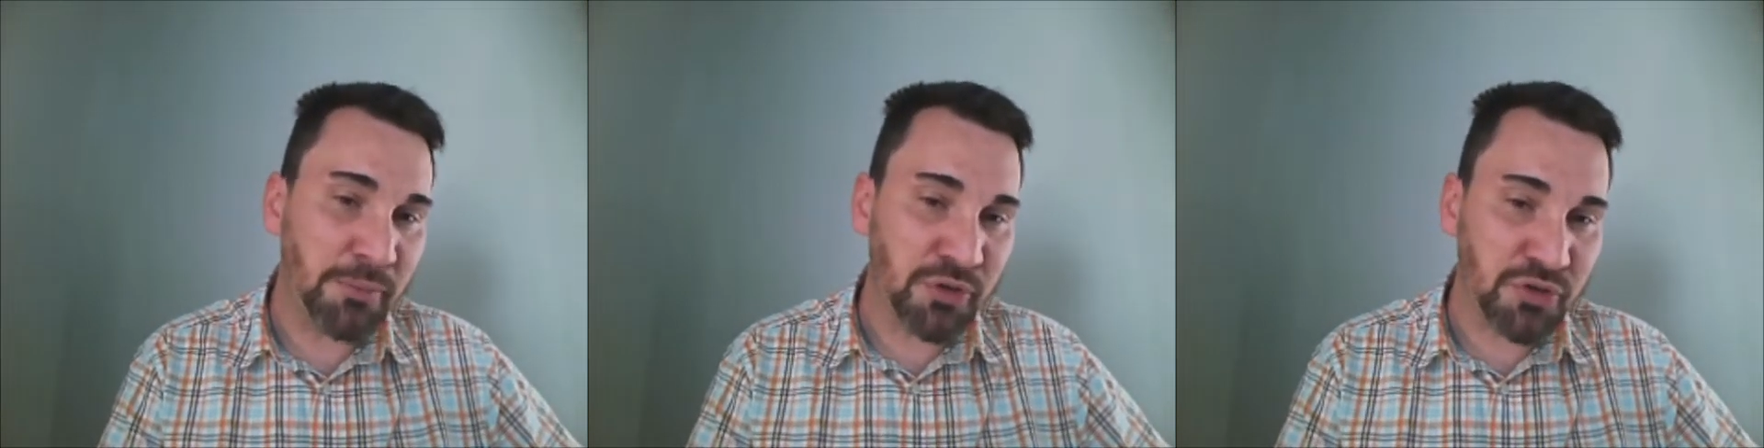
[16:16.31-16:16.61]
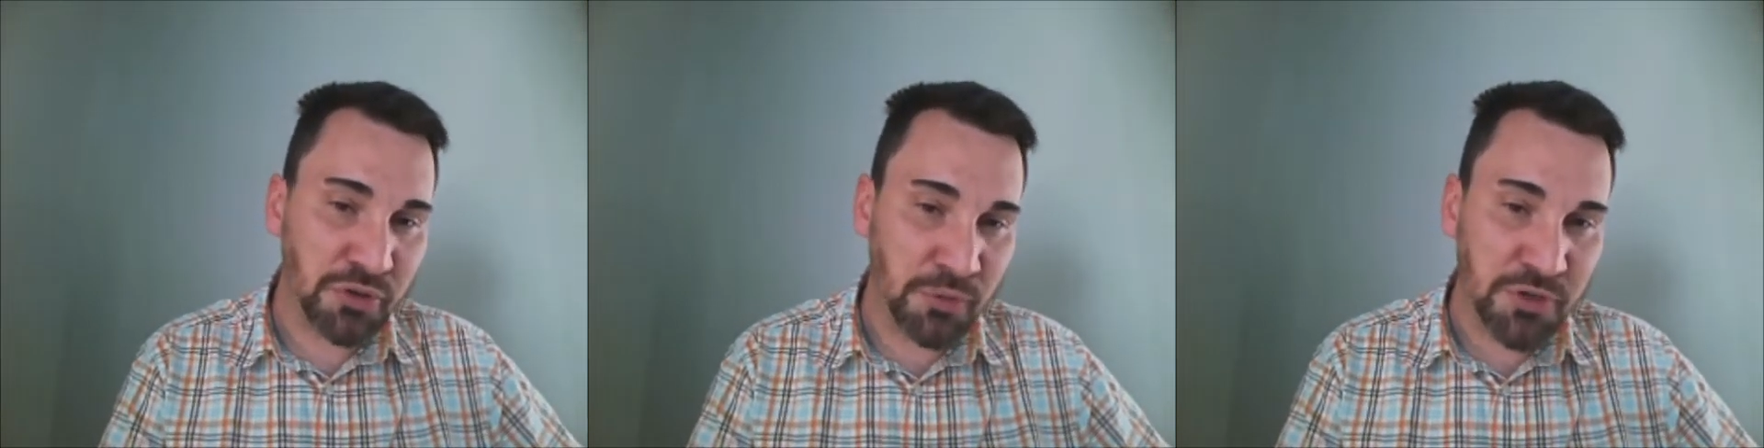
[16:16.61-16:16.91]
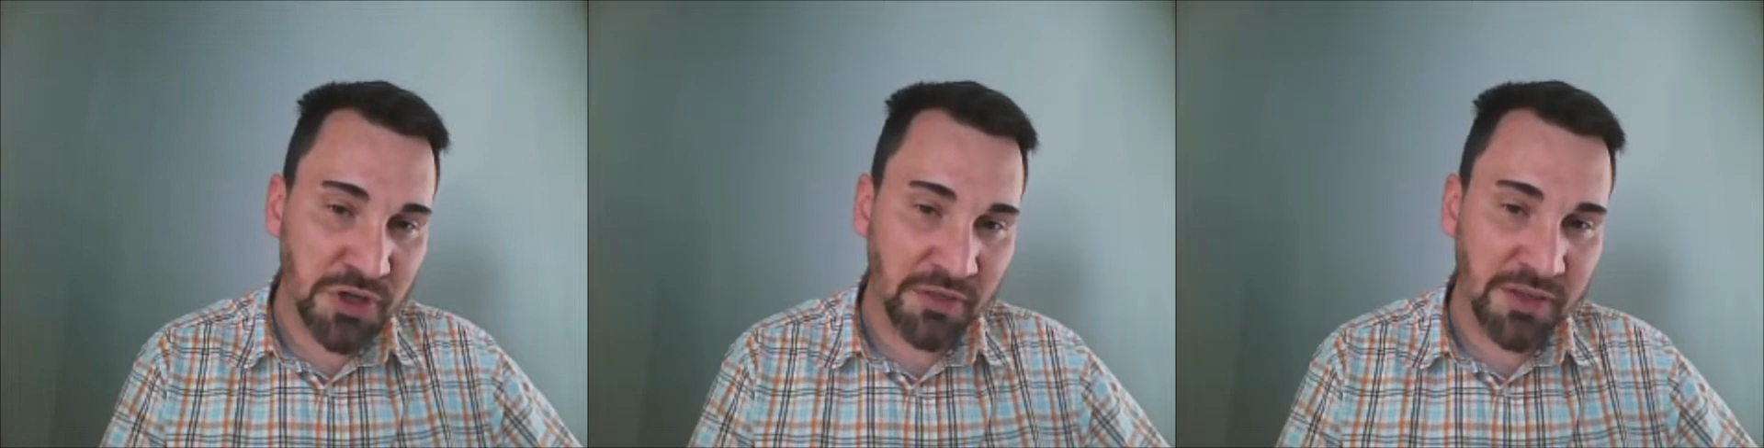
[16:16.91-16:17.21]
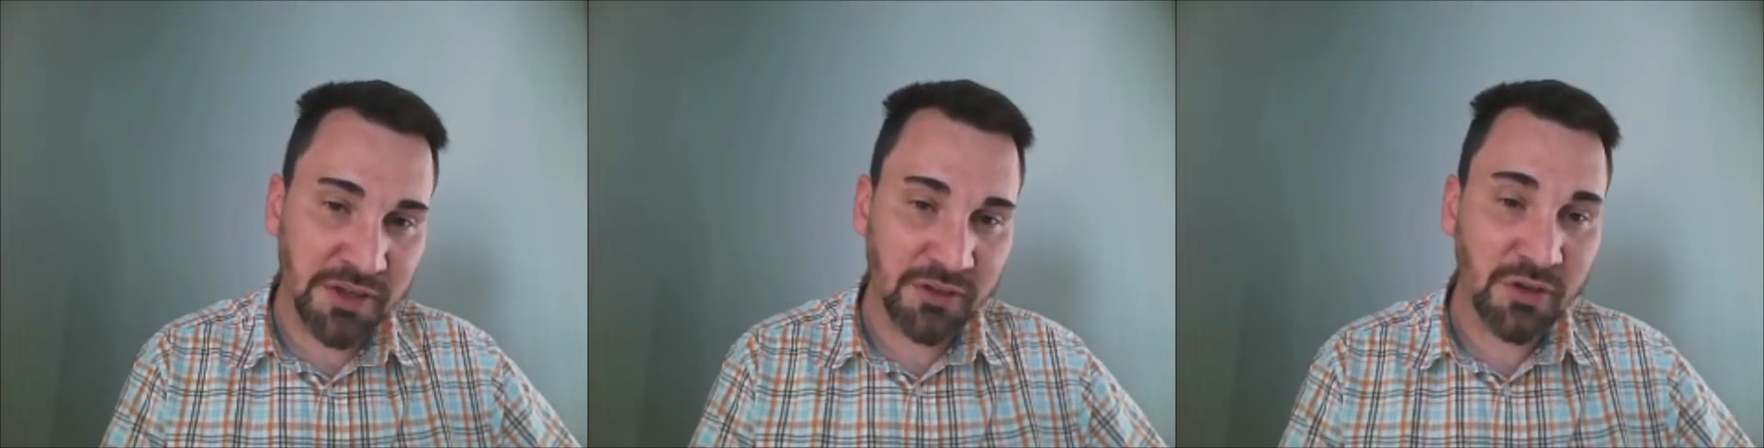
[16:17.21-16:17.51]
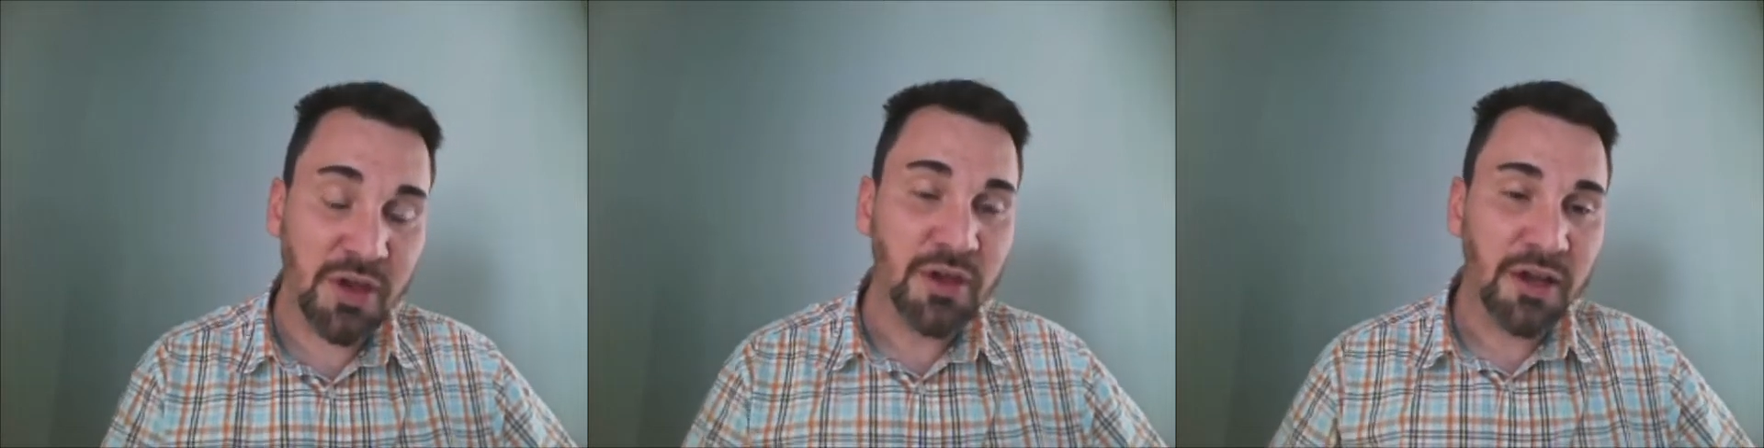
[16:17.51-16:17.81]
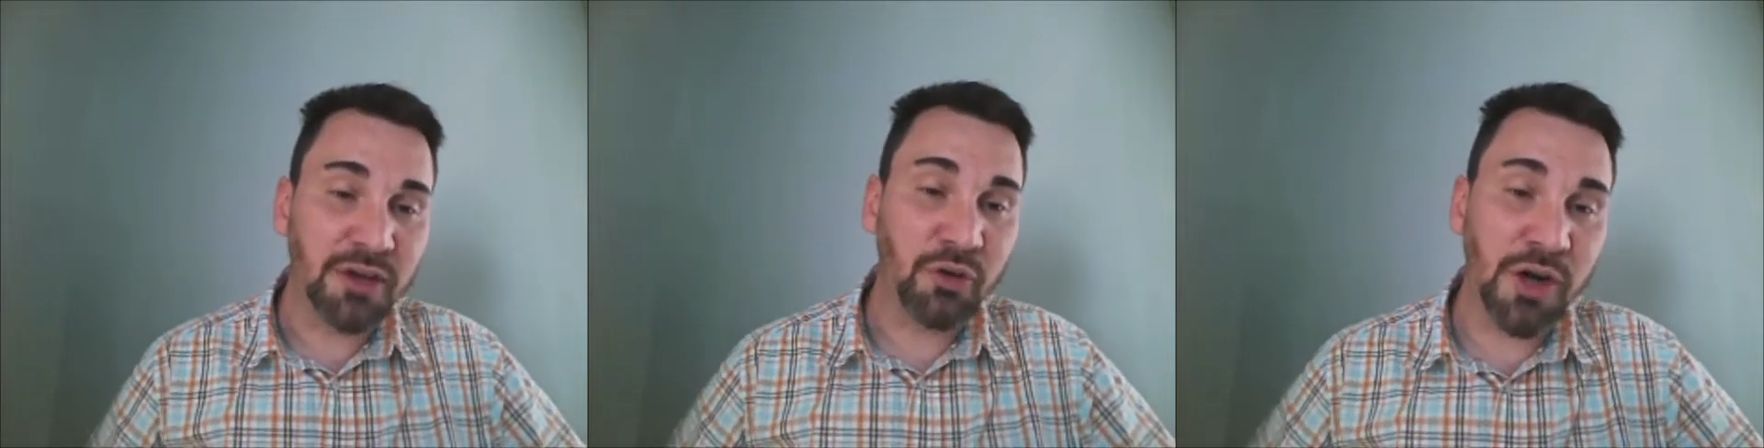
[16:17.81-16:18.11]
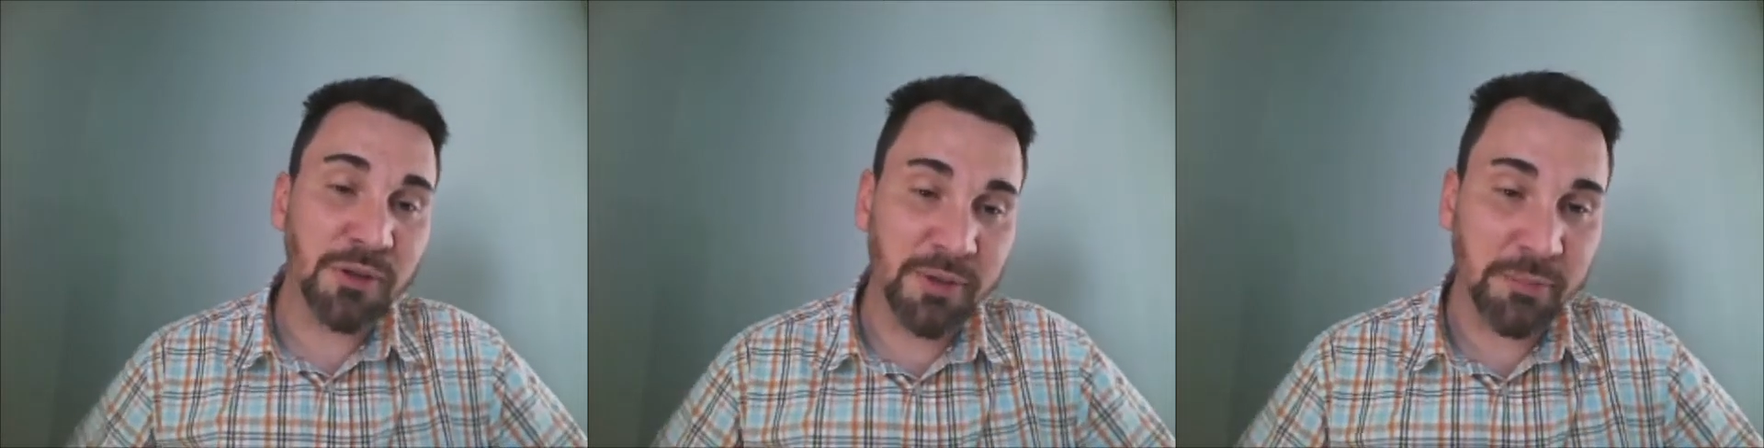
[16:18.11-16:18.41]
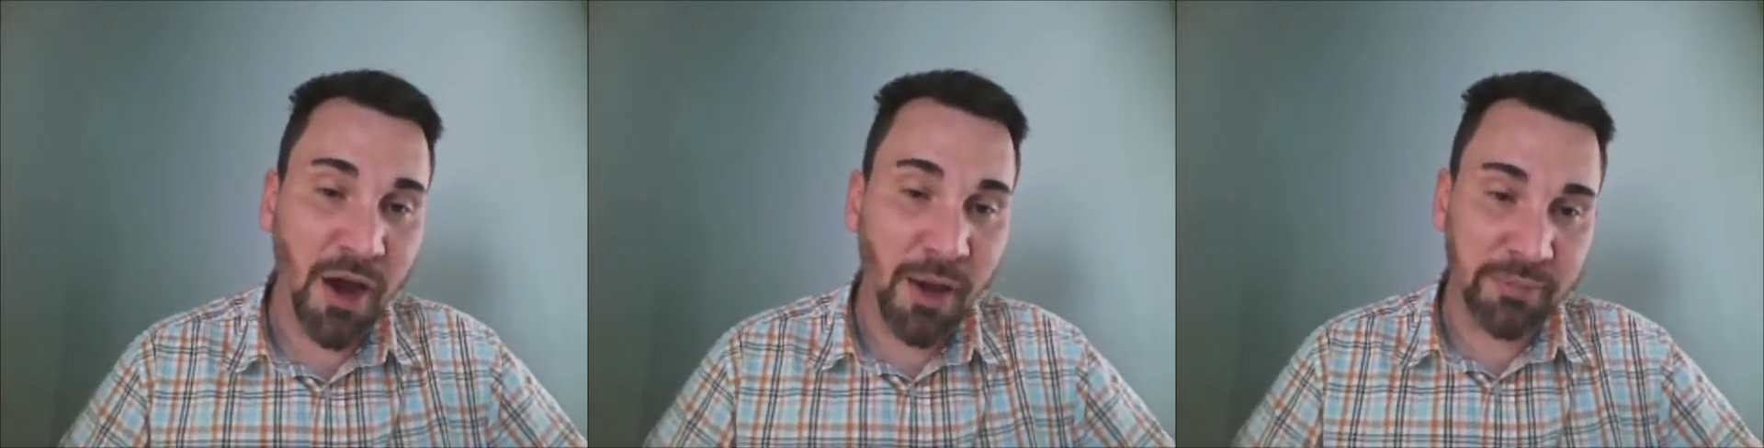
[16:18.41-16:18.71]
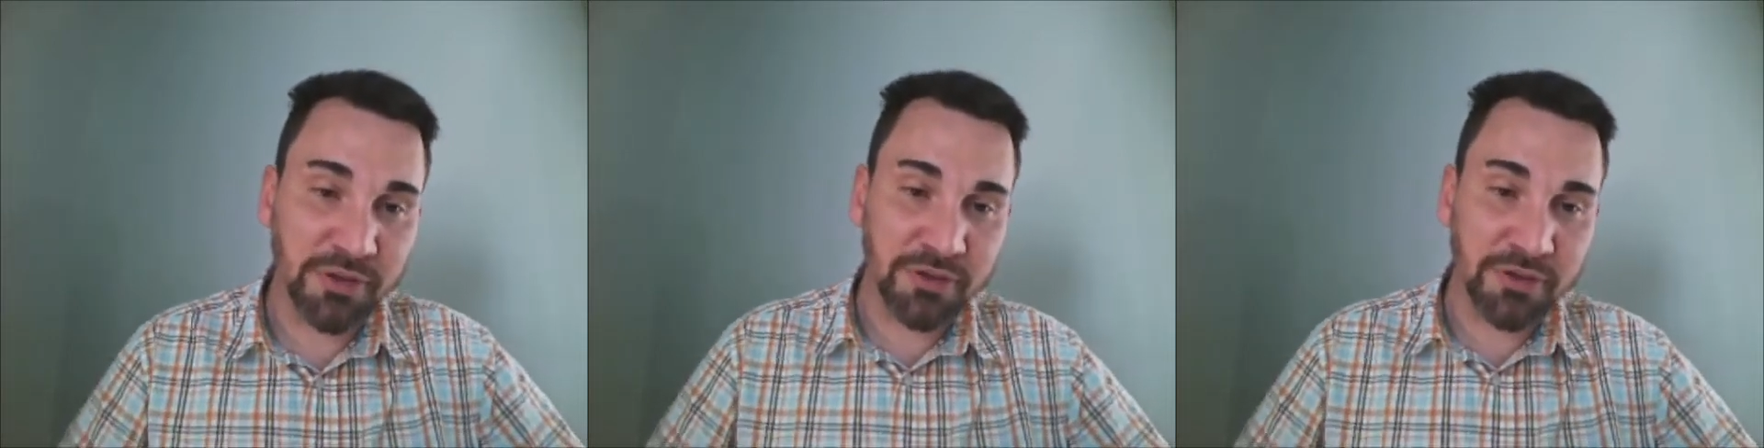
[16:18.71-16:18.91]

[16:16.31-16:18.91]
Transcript: popular um, in our culture?